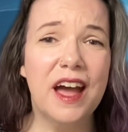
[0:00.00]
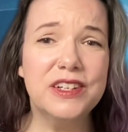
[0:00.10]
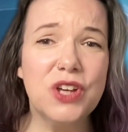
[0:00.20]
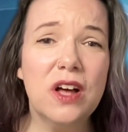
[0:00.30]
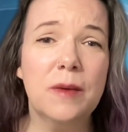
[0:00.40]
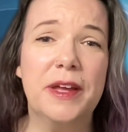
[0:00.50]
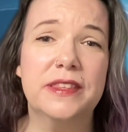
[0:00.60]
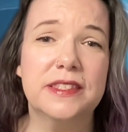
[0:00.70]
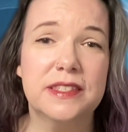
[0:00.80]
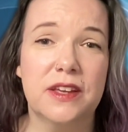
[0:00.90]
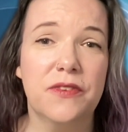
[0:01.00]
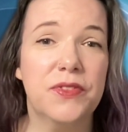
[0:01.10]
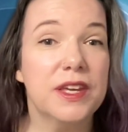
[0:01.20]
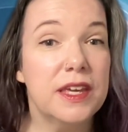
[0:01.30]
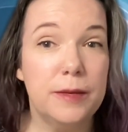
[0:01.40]
I talk about the stuff
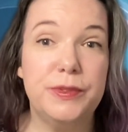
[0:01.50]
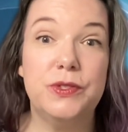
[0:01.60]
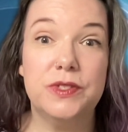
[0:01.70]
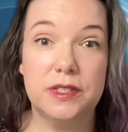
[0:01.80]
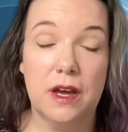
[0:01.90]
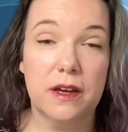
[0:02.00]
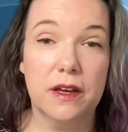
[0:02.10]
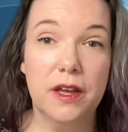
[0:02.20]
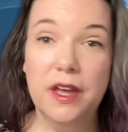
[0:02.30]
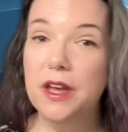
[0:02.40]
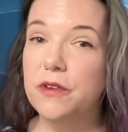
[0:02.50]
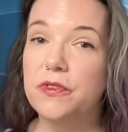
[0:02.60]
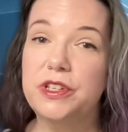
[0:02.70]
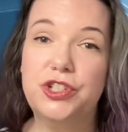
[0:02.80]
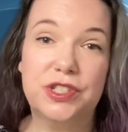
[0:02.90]
that keeps you stuck:
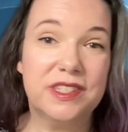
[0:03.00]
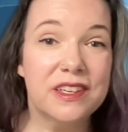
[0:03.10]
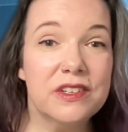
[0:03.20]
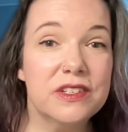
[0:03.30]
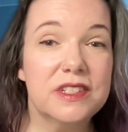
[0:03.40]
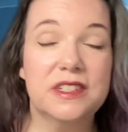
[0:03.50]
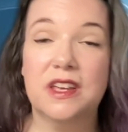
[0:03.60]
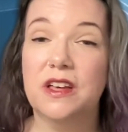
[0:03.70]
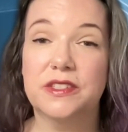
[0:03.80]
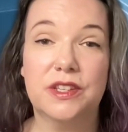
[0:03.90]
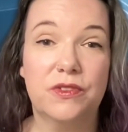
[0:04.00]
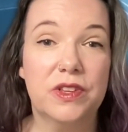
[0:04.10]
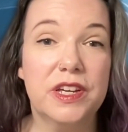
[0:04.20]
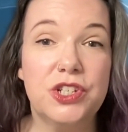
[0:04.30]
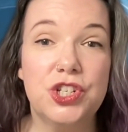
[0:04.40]
religious guilt, toxic
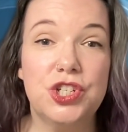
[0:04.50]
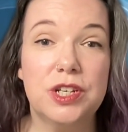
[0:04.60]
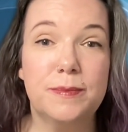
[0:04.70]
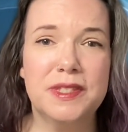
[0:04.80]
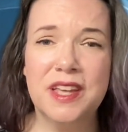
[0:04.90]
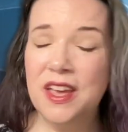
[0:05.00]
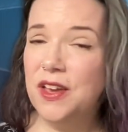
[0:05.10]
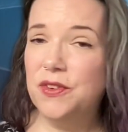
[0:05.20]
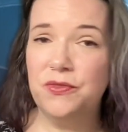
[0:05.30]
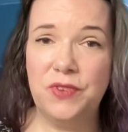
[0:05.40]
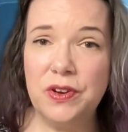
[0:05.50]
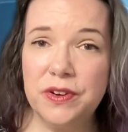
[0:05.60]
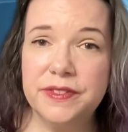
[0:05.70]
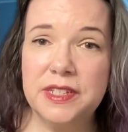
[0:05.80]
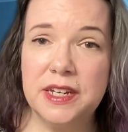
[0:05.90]
relationships, fear
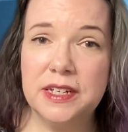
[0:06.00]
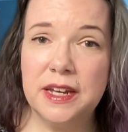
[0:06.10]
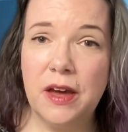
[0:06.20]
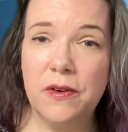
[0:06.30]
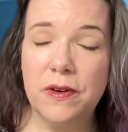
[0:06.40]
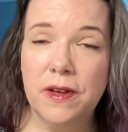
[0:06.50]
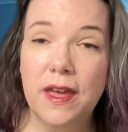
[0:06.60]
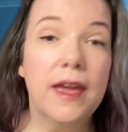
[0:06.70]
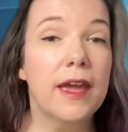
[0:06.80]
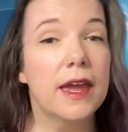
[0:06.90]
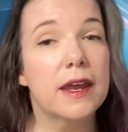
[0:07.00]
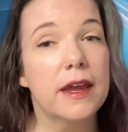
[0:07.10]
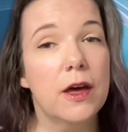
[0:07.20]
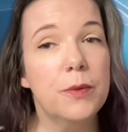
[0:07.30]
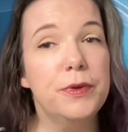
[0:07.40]
of standing out, and I
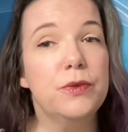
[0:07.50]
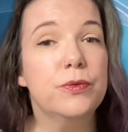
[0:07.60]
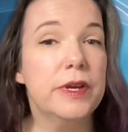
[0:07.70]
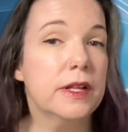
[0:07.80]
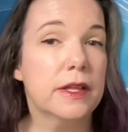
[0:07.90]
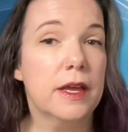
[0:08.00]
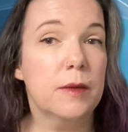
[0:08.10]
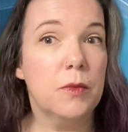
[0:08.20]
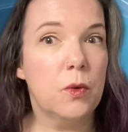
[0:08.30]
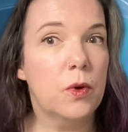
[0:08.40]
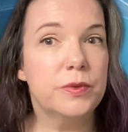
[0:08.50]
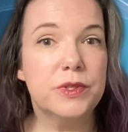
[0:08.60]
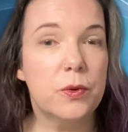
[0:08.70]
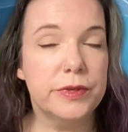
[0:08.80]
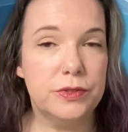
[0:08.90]
help you reclaim what was
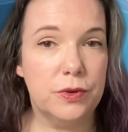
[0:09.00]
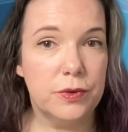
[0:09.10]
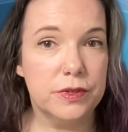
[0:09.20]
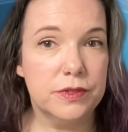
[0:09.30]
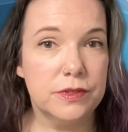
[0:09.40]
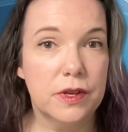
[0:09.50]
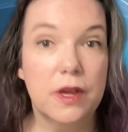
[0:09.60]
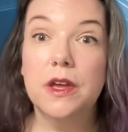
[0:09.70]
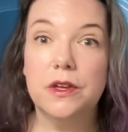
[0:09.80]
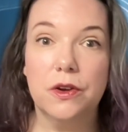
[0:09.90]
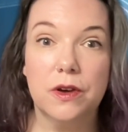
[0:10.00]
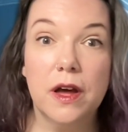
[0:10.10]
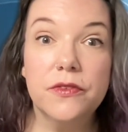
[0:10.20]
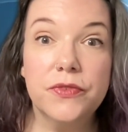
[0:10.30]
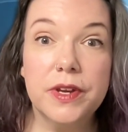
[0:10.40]
always yours: your
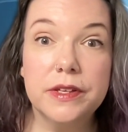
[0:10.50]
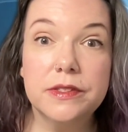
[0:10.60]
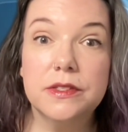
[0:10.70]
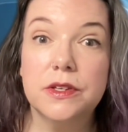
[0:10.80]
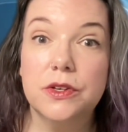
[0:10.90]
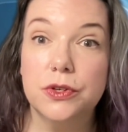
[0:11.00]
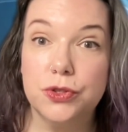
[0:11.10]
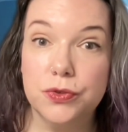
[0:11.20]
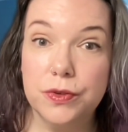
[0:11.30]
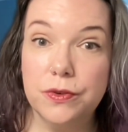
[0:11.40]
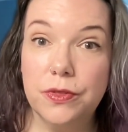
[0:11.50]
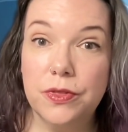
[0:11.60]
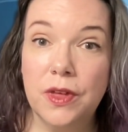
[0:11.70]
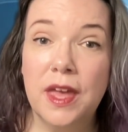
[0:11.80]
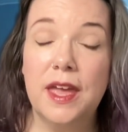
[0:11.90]
confidence, your
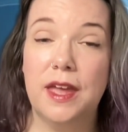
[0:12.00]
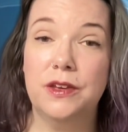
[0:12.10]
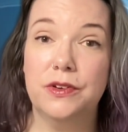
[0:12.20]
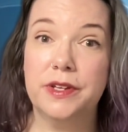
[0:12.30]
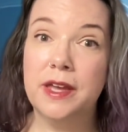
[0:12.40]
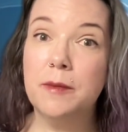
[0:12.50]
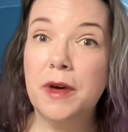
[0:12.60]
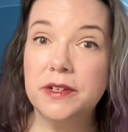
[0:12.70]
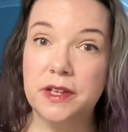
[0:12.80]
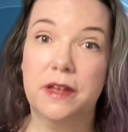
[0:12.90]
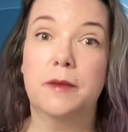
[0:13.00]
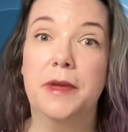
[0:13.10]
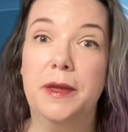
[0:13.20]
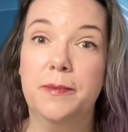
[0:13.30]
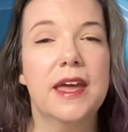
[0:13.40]
truth, and your damn
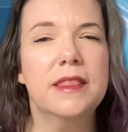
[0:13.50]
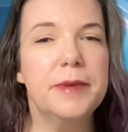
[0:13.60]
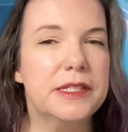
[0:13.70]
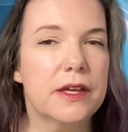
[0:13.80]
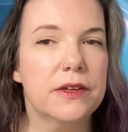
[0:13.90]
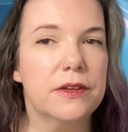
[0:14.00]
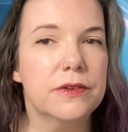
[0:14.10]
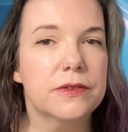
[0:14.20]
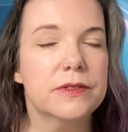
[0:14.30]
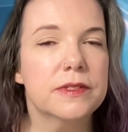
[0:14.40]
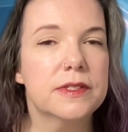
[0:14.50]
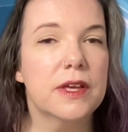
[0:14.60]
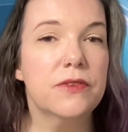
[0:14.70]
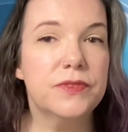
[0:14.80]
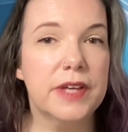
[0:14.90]
autonomy. And let me tell you,
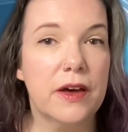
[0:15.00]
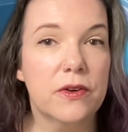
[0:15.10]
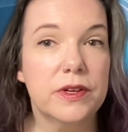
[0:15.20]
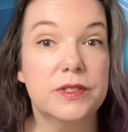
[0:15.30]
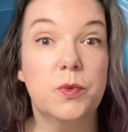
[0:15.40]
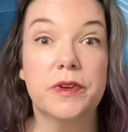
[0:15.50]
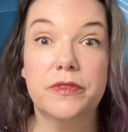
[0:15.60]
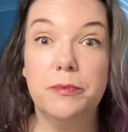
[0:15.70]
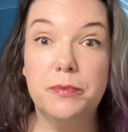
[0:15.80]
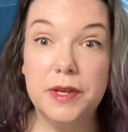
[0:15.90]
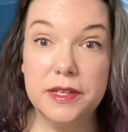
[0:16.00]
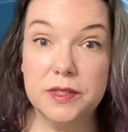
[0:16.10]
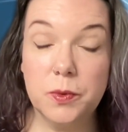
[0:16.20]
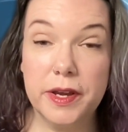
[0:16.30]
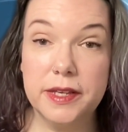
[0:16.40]
self-doubt is one of the
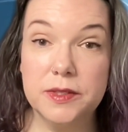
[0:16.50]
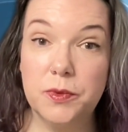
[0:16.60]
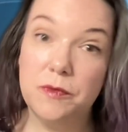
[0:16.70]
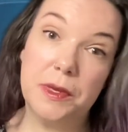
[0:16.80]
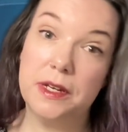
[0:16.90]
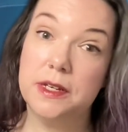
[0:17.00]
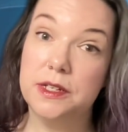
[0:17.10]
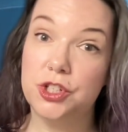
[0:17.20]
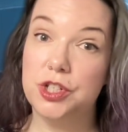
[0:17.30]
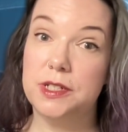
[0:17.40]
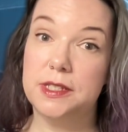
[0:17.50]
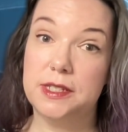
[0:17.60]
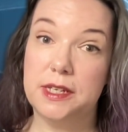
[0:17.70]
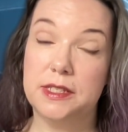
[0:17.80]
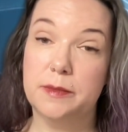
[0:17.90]
biggest ways we've been conditioned to
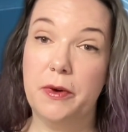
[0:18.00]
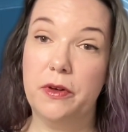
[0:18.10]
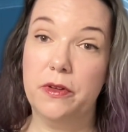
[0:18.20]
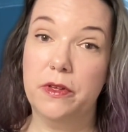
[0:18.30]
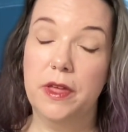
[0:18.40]
stay small.